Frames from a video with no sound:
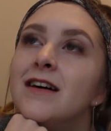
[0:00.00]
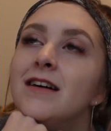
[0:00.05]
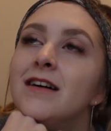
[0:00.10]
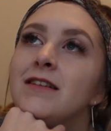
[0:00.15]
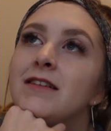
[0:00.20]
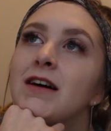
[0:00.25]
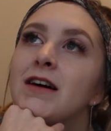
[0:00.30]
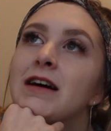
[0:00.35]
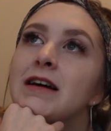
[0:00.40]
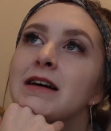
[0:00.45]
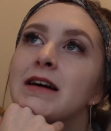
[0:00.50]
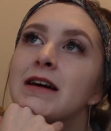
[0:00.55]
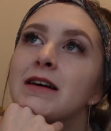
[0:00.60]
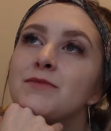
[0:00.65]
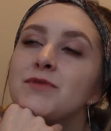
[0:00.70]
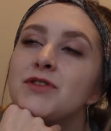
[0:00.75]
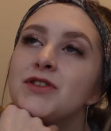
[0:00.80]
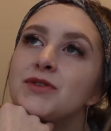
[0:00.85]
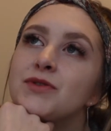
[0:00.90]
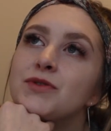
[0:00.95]
And I
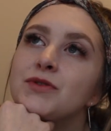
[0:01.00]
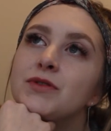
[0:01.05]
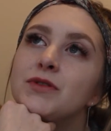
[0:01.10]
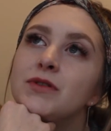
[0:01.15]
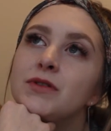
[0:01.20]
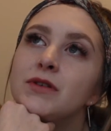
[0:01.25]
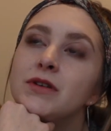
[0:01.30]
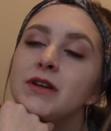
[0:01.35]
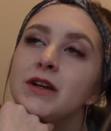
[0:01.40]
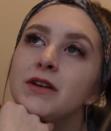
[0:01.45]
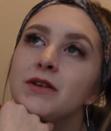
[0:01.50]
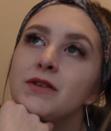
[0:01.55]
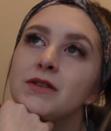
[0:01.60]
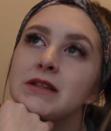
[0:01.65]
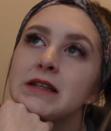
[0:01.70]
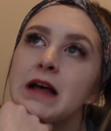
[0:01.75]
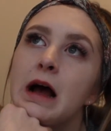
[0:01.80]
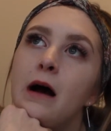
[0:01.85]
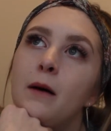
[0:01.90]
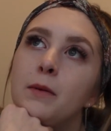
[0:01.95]
am sure, you know,
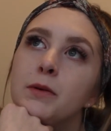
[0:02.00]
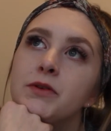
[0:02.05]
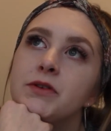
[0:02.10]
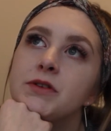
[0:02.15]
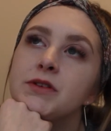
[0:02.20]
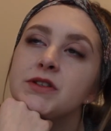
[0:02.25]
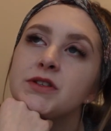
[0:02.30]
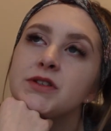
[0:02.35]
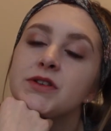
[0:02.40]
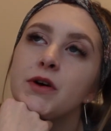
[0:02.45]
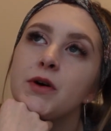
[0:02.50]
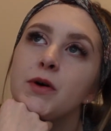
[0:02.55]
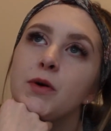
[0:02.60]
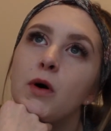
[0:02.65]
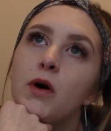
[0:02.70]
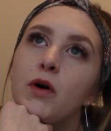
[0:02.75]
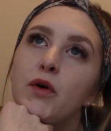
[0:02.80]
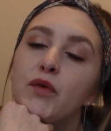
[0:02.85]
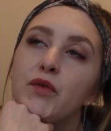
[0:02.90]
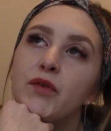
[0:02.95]
this happens so
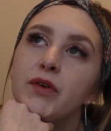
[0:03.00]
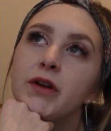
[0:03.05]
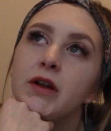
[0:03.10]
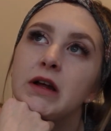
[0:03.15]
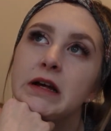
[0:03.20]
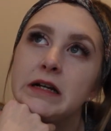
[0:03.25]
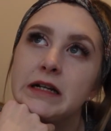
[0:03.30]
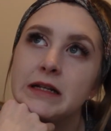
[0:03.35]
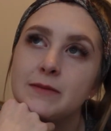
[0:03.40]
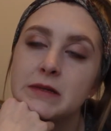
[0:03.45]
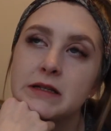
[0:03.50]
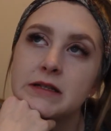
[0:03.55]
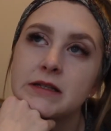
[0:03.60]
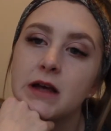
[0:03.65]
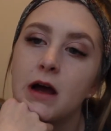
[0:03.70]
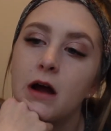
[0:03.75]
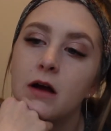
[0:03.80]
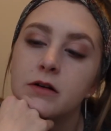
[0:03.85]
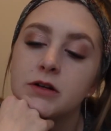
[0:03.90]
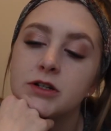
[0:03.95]
often, early
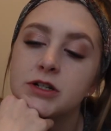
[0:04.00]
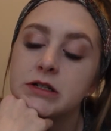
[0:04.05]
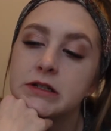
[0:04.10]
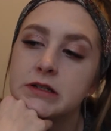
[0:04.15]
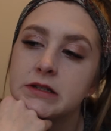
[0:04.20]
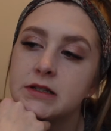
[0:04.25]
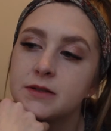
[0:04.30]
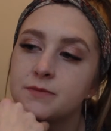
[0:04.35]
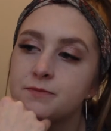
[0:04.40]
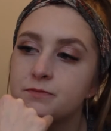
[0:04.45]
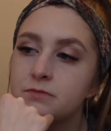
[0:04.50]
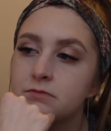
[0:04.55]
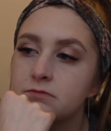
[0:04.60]
miscarriages.